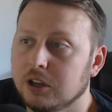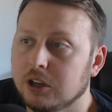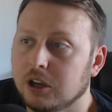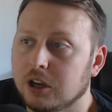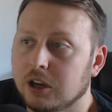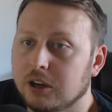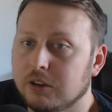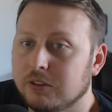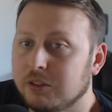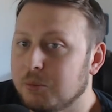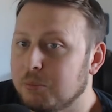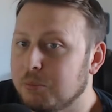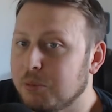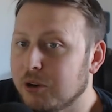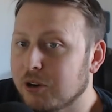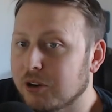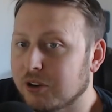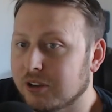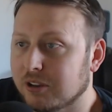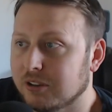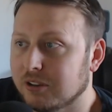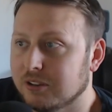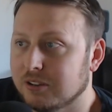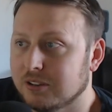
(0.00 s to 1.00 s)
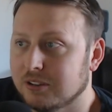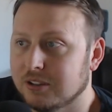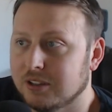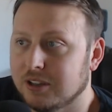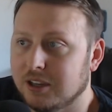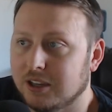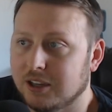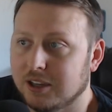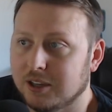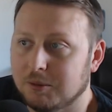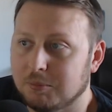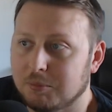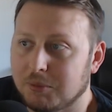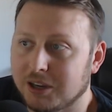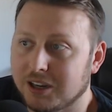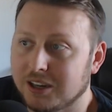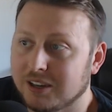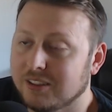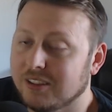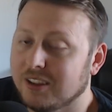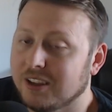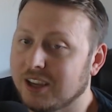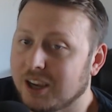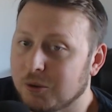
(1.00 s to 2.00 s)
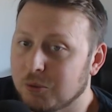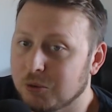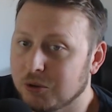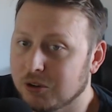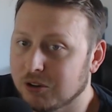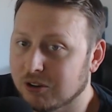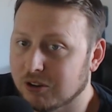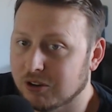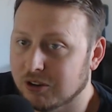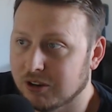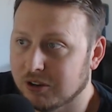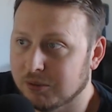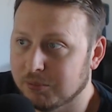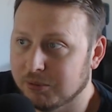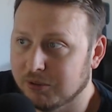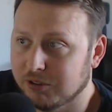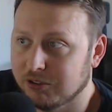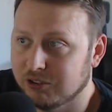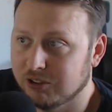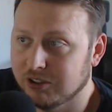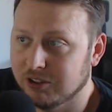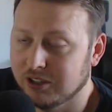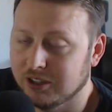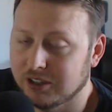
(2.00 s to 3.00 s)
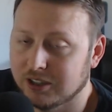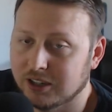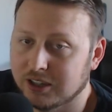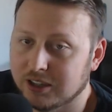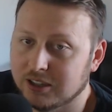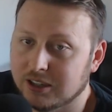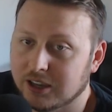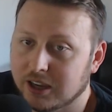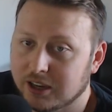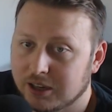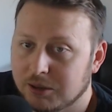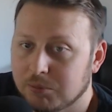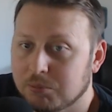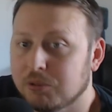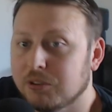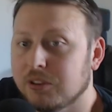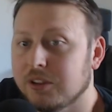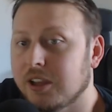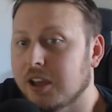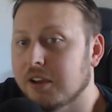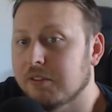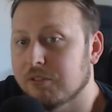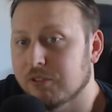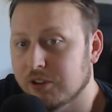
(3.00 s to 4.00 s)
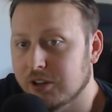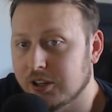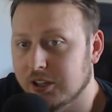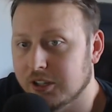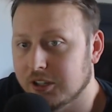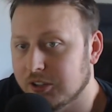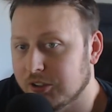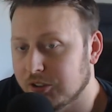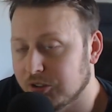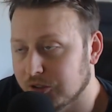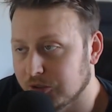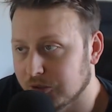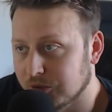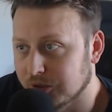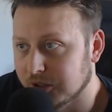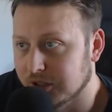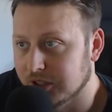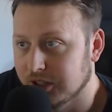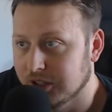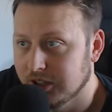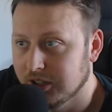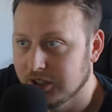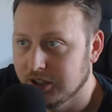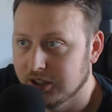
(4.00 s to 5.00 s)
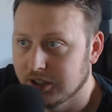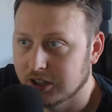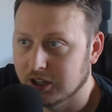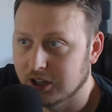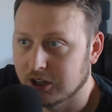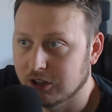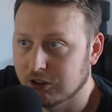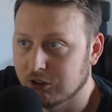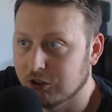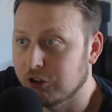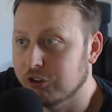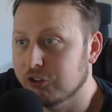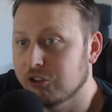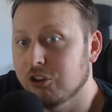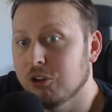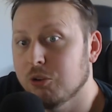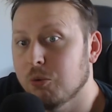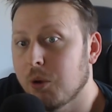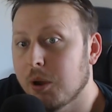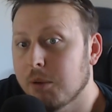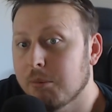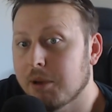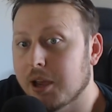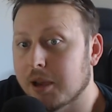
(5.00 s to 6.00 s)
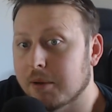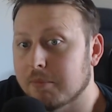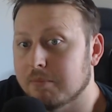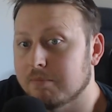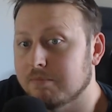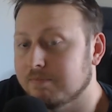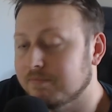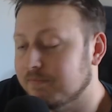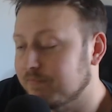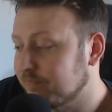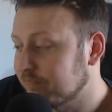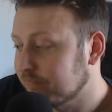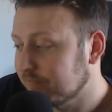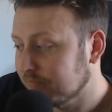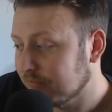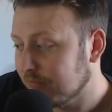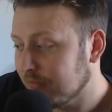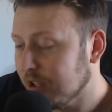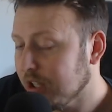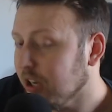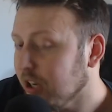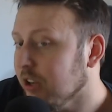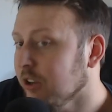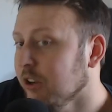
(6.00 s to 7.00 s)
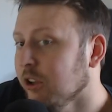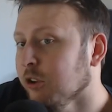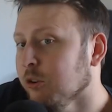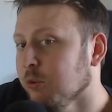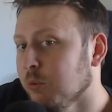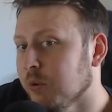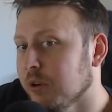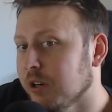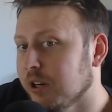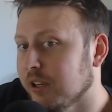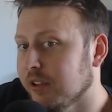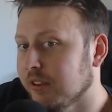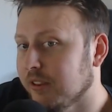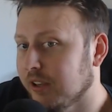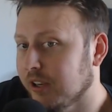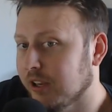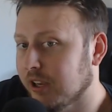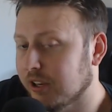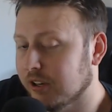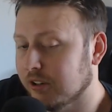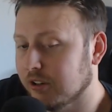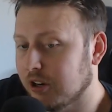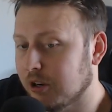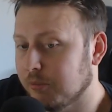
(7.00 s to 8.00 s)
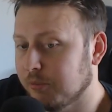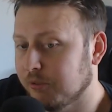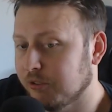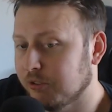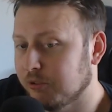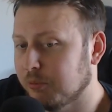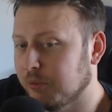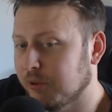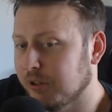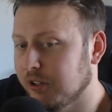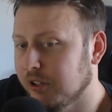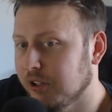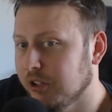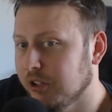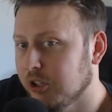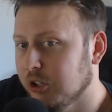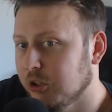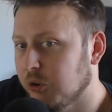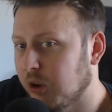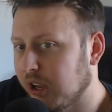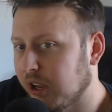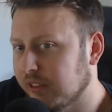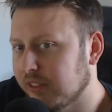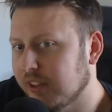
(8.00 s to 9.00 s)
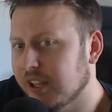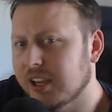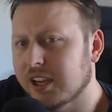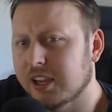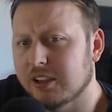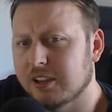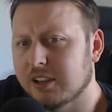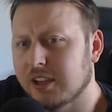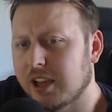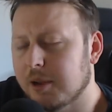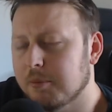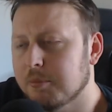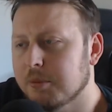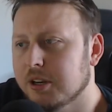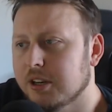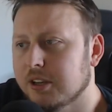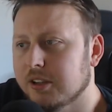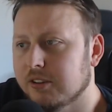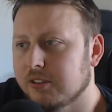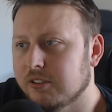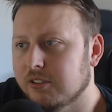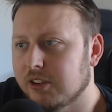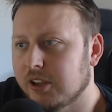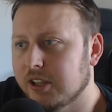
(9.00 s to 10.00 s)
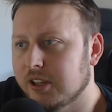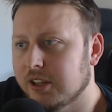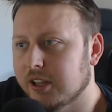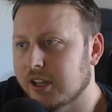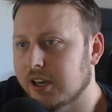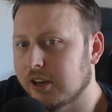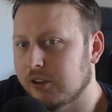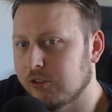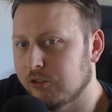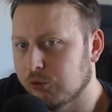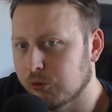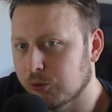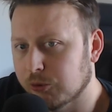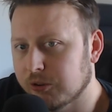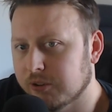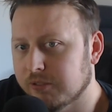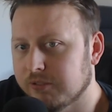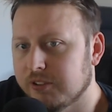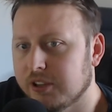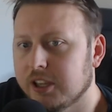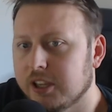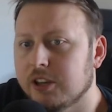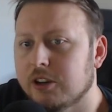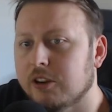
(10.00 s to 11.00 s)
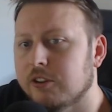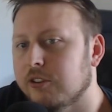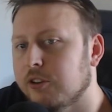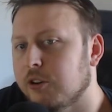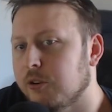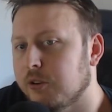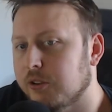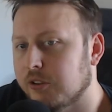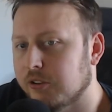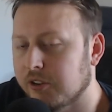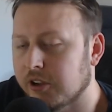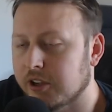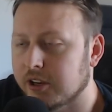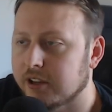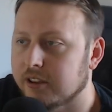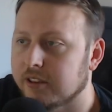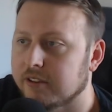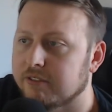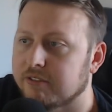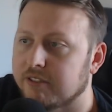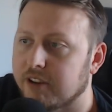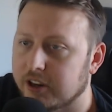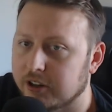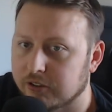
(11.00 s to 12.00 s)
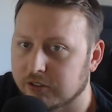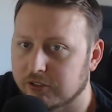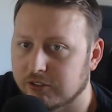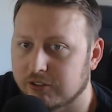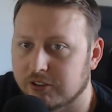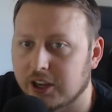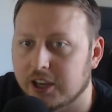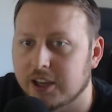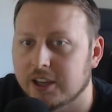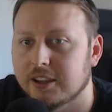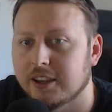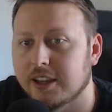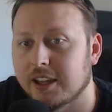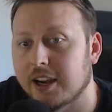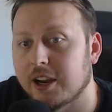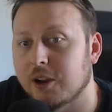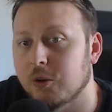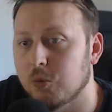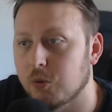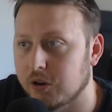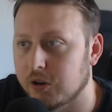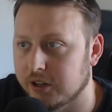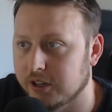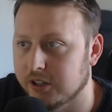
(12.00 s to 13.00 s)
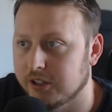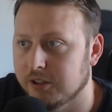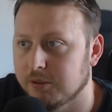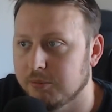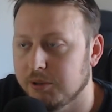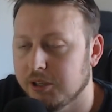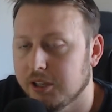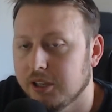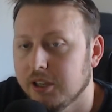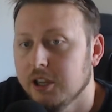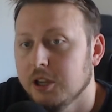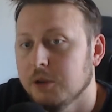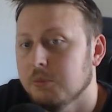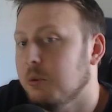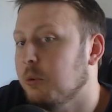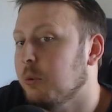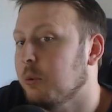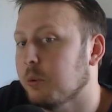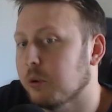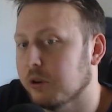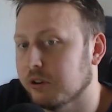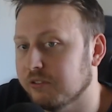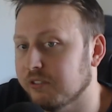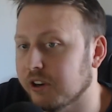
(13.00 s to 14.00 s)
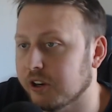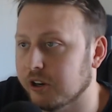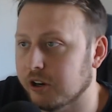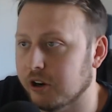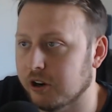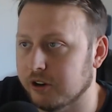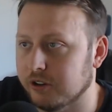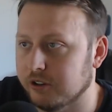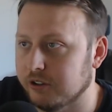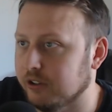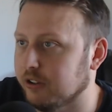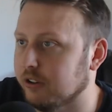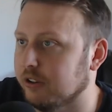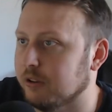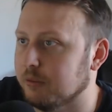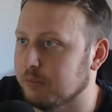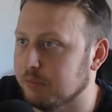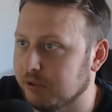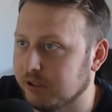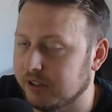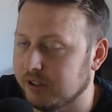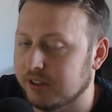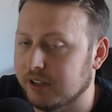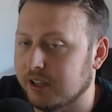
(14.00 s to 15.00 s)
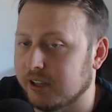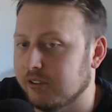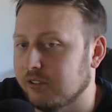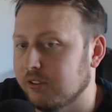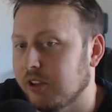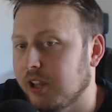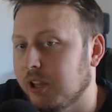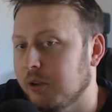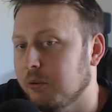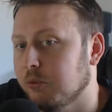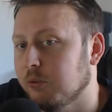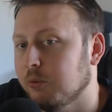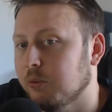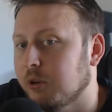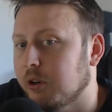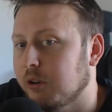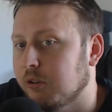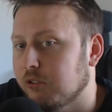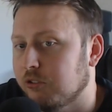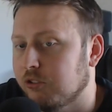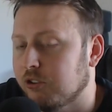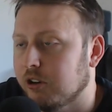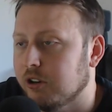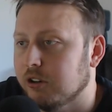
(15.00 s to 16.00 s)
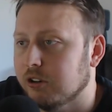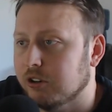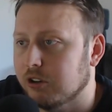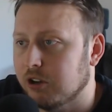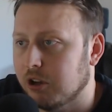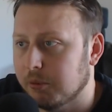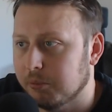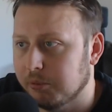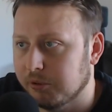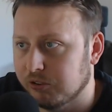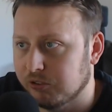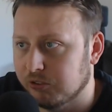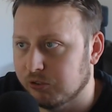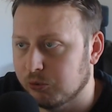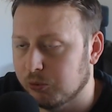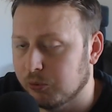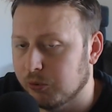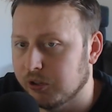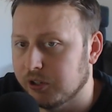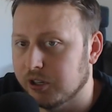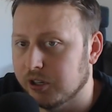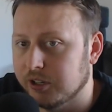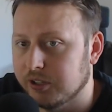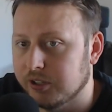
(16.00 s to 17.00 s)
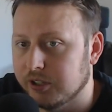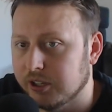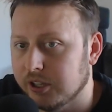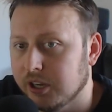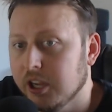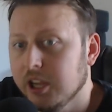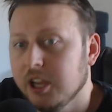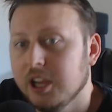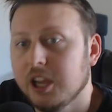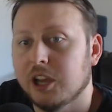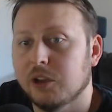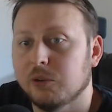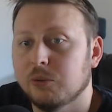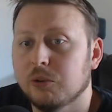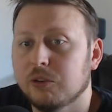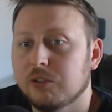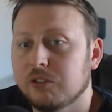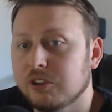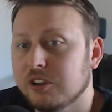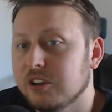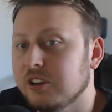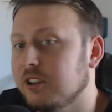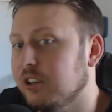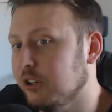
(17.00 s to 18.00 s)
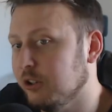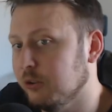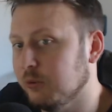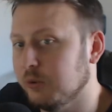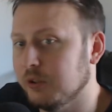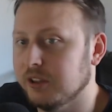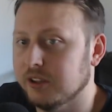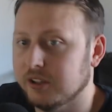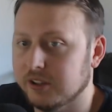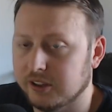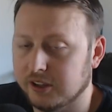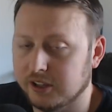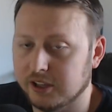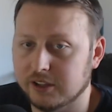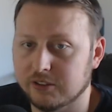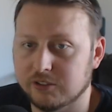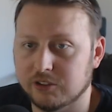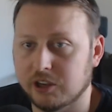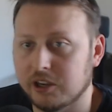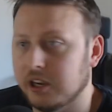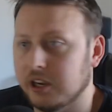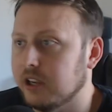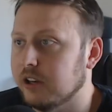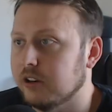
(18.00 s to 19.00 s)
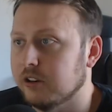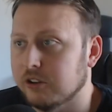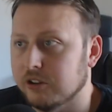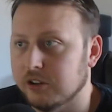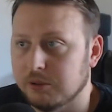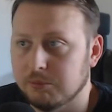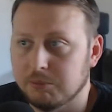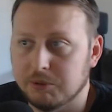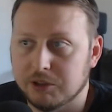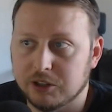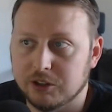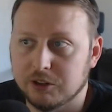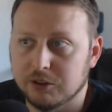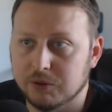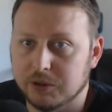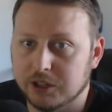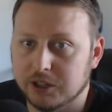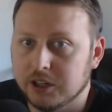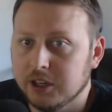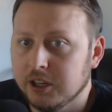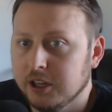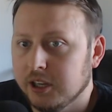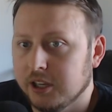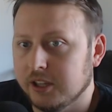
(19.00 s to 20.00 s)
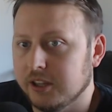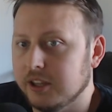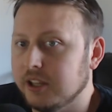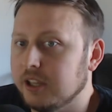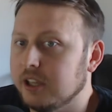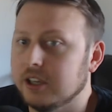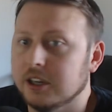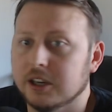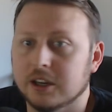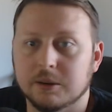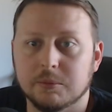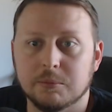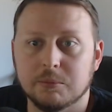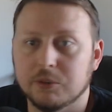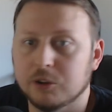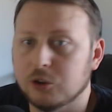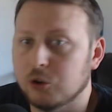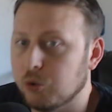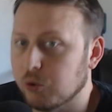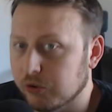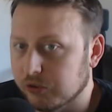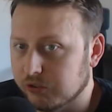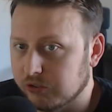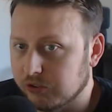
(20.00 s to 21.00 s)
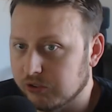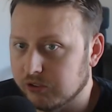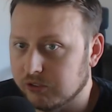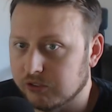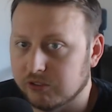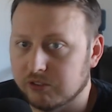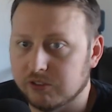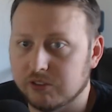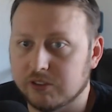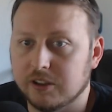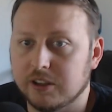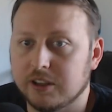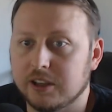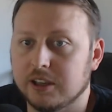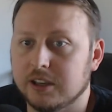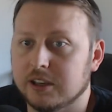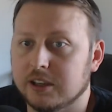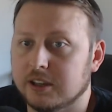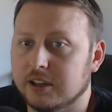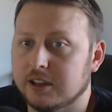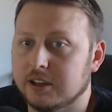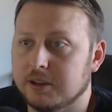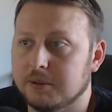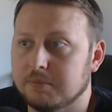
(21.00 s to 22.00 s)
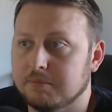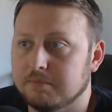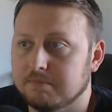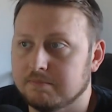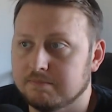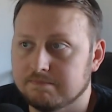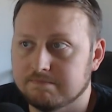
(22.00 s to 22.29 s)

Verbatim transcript: uh, the book. Um, I didn't think I would accomplish it, and I, I didn't put the effort into it. Uh, launching a web app. Another one I didn't think I accomplished, but I think I, I'm going to say that I sort of did, although it's not in the final state that I want it to be, but we worked very hard to complete that. So that was what I was trying to accomplish for 2019, as well as continuing the things I had already been doing the, um, the courses, the, um,